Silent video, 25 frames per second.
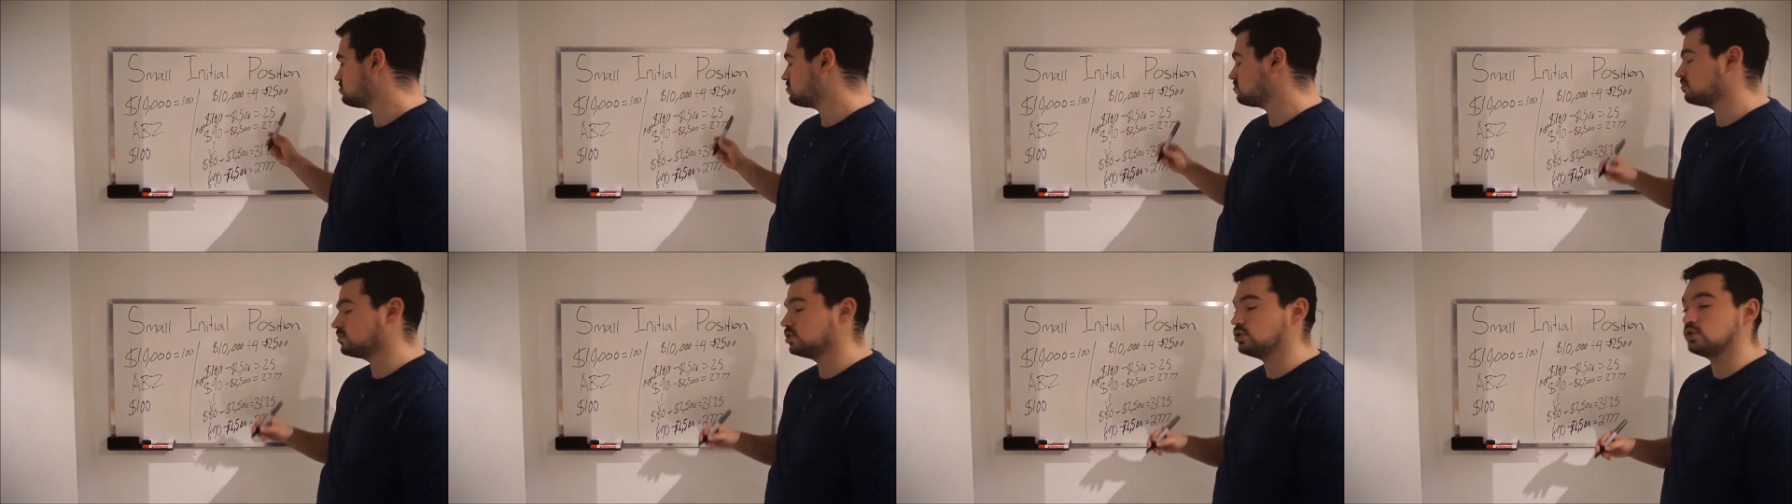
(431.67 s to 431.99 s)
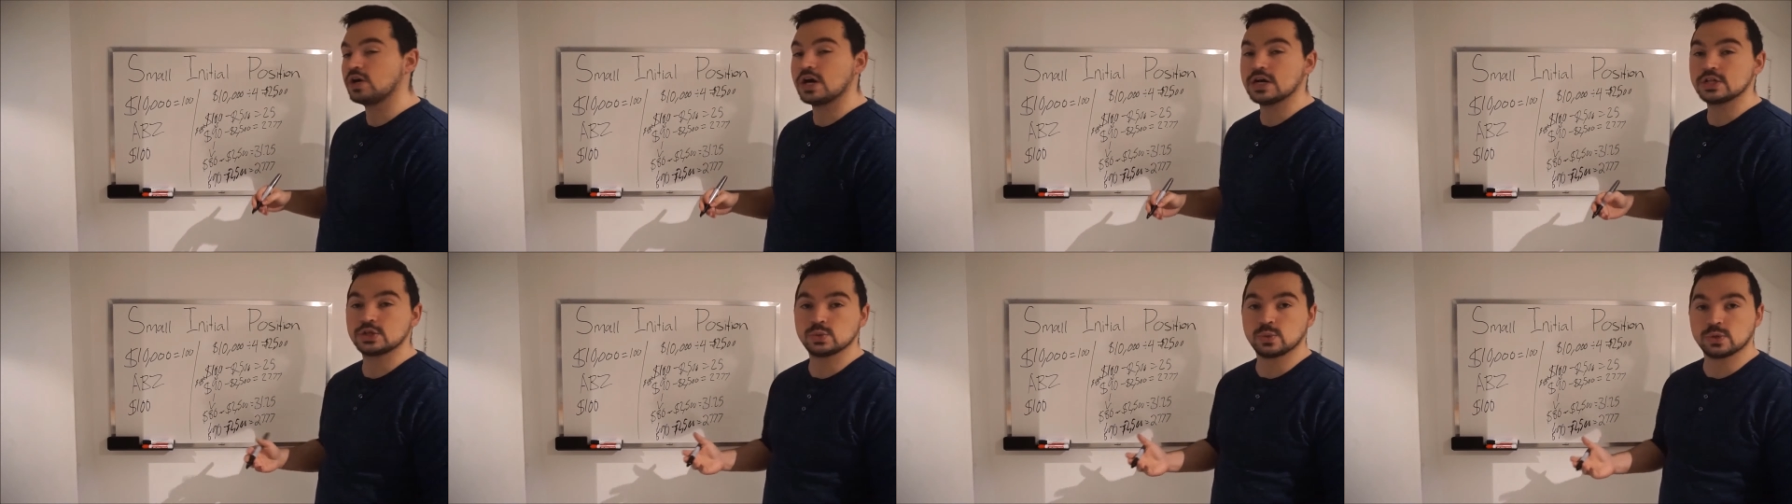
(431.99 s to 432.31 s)
You
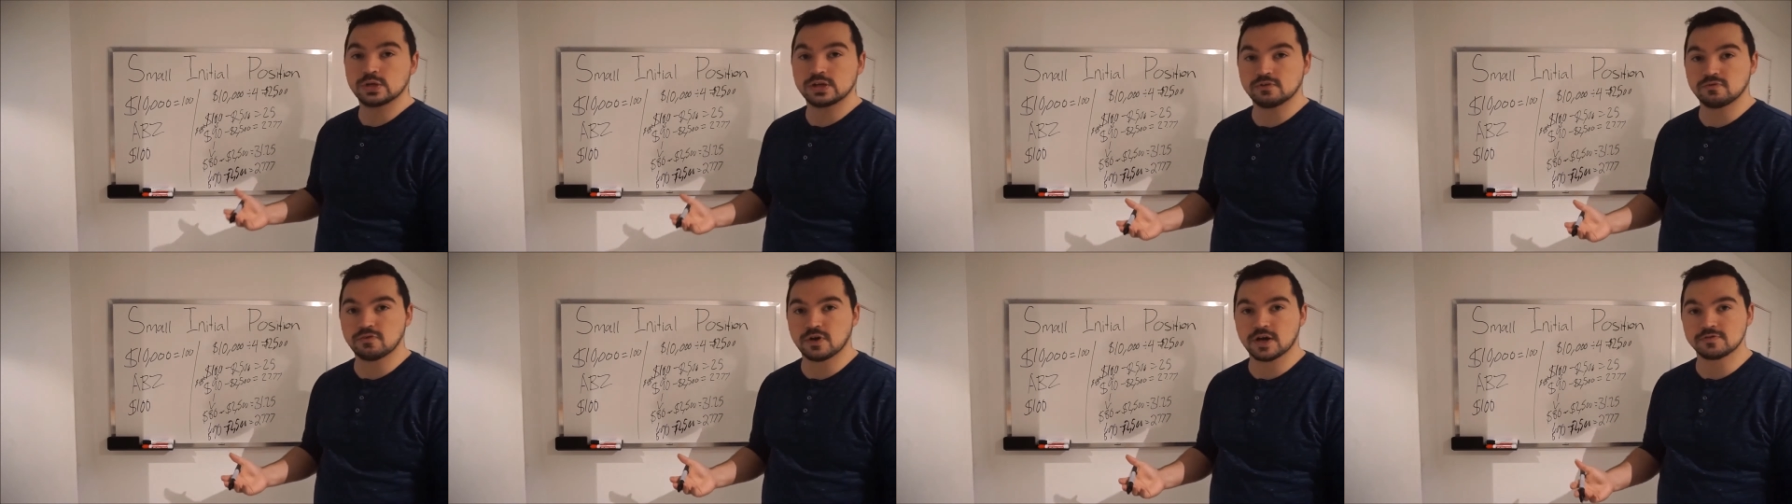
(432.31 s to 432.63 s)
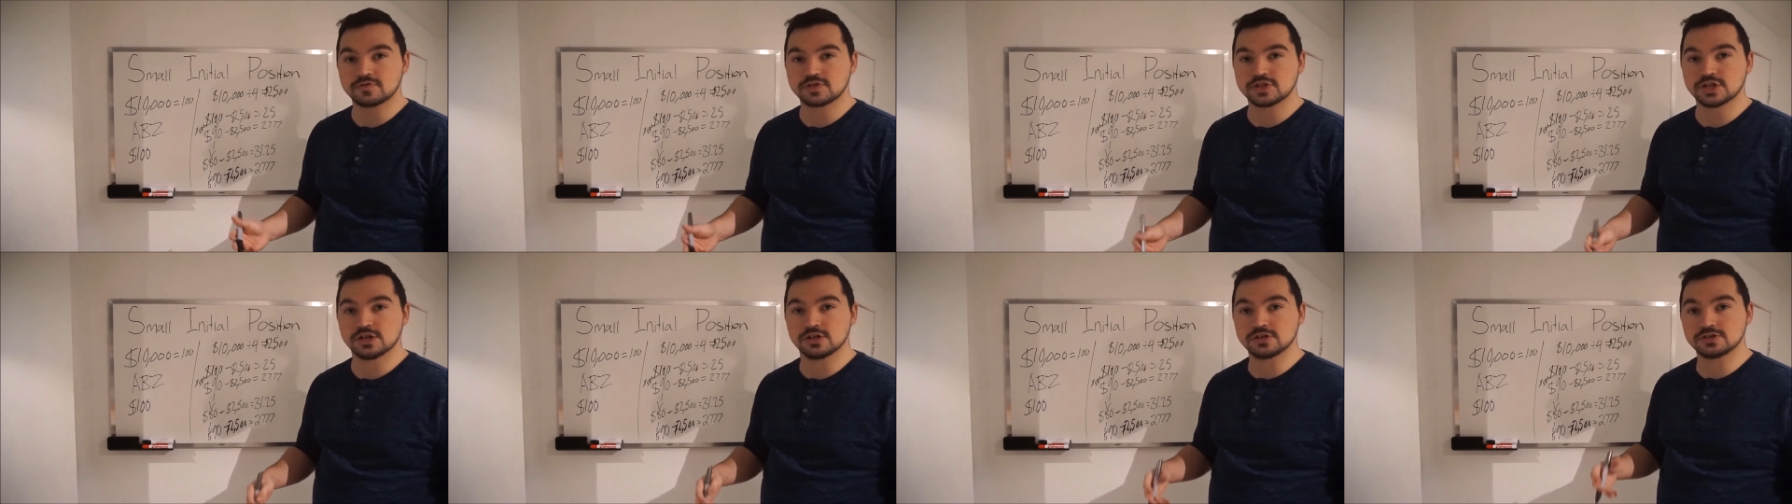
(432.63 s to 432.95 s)
got
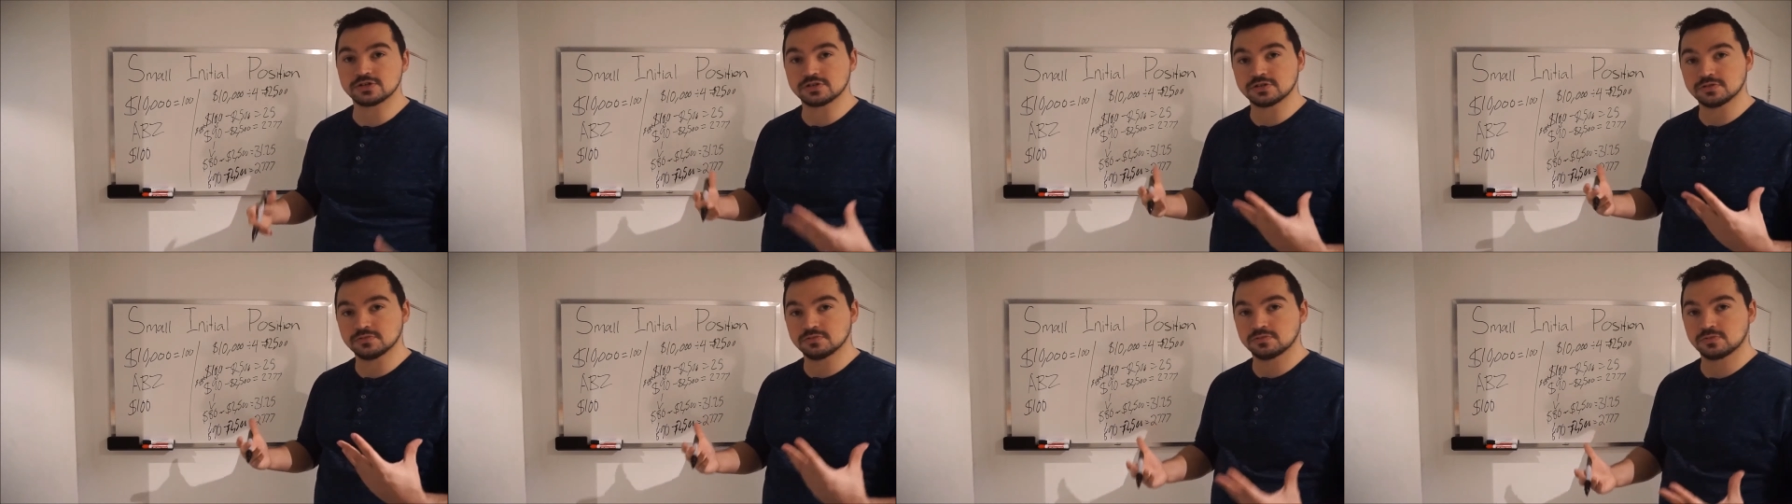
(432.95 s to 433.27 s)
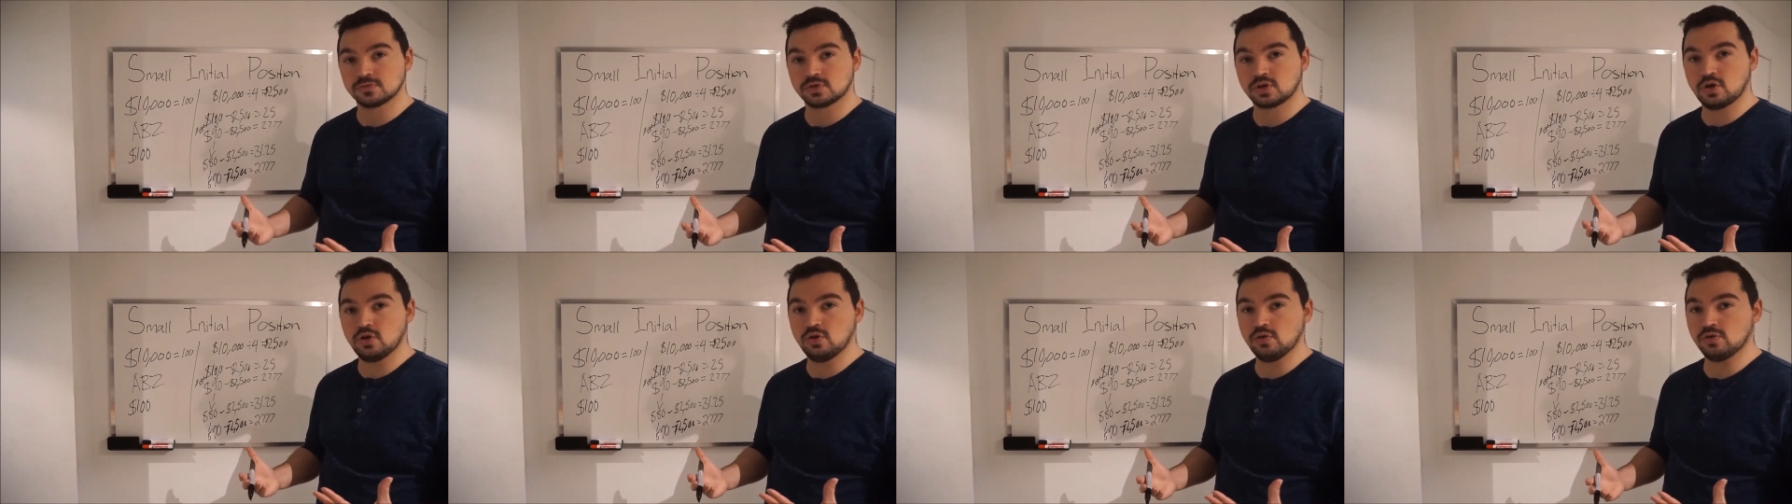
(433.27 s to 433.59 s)
25 shares.
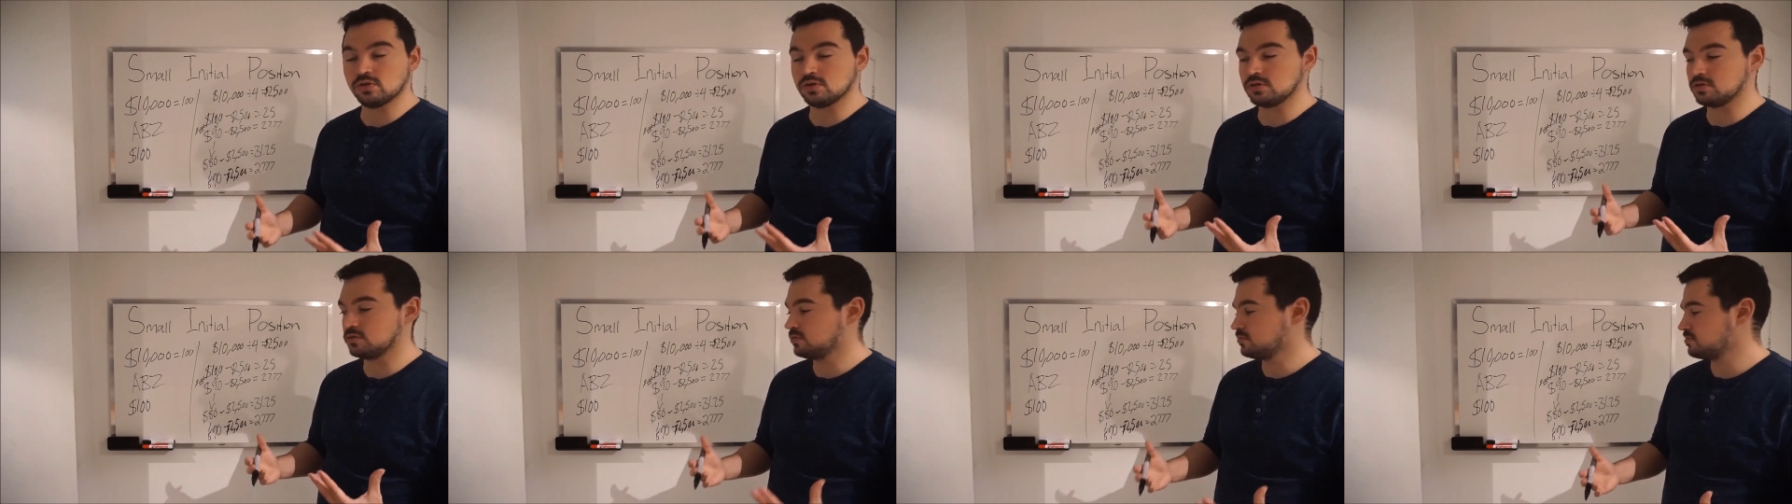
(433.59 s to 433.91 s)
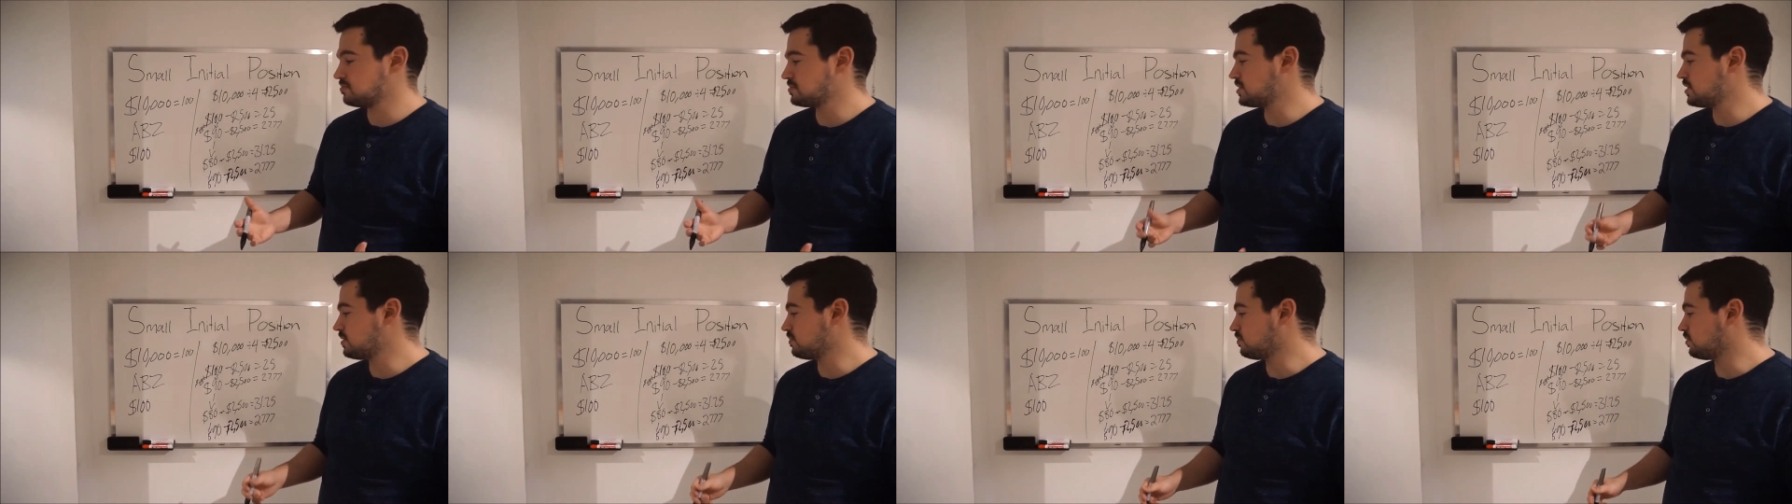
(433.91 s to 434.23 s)
Cool.
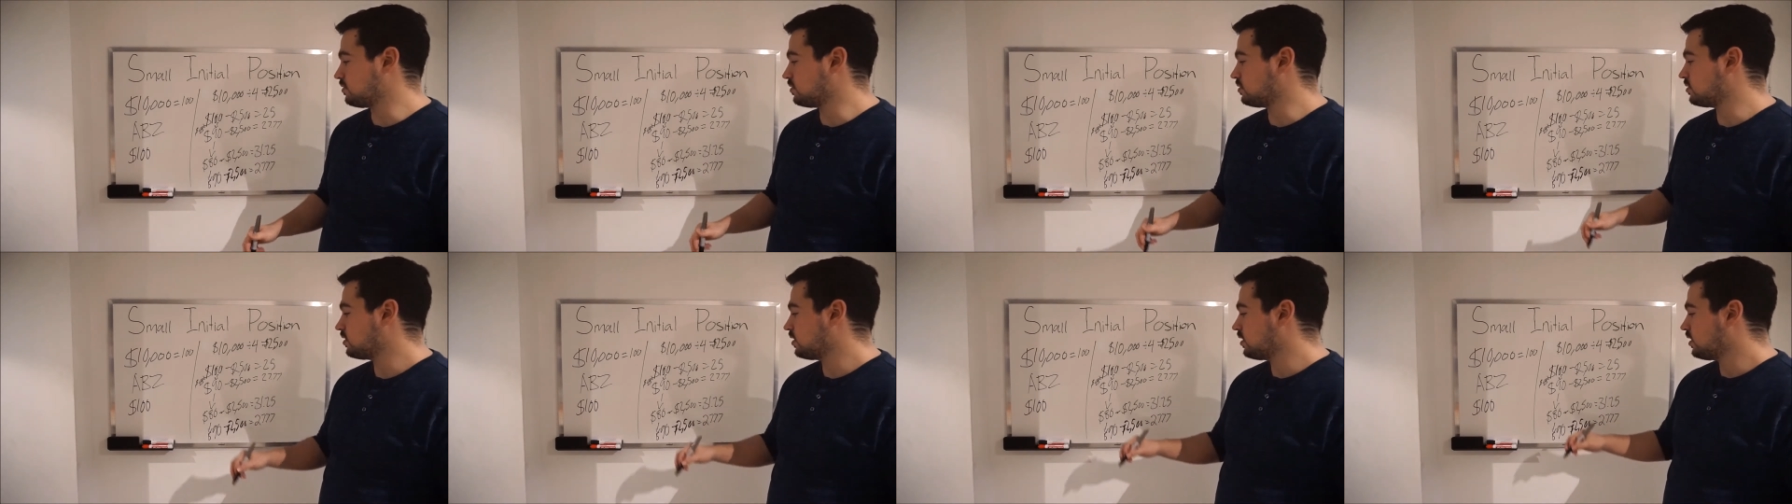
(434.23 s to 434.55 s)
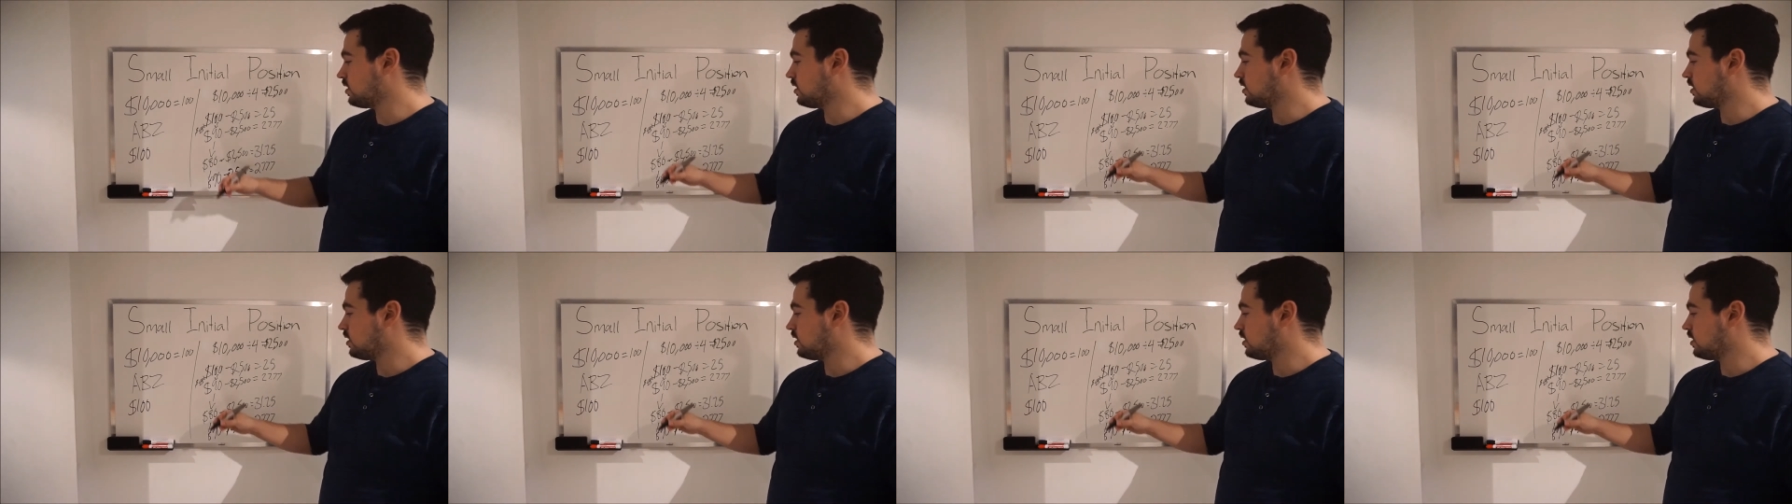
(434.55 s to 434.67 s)
Simple.